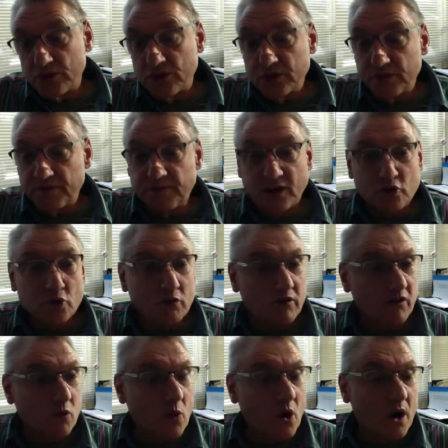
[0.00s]
This is a federal
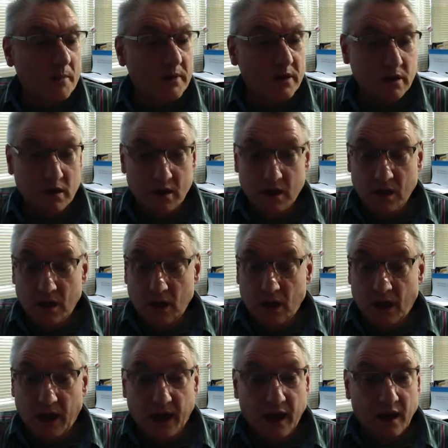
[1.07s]
requirement,
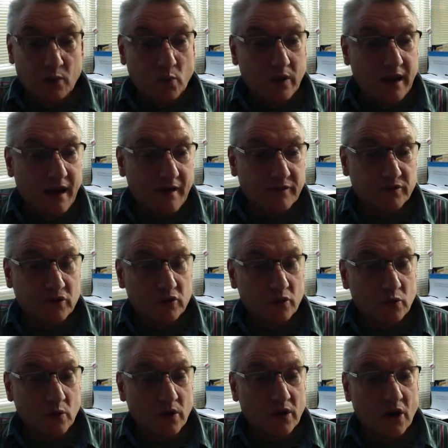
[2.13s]
and we have
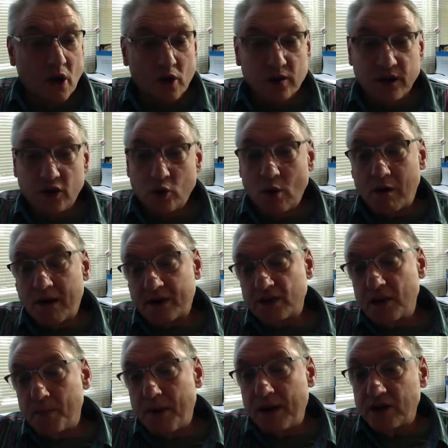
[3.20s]
to know that you are
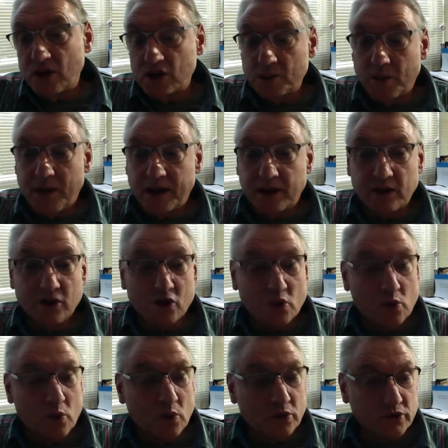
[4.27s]
actually participating in the
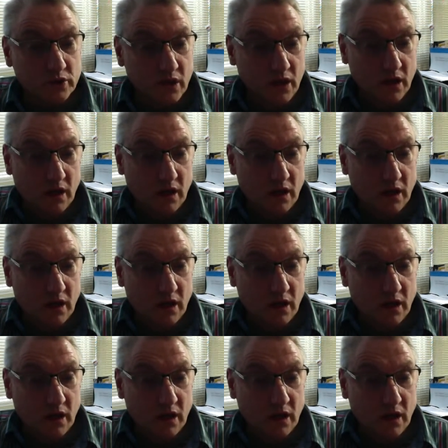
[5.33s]
course.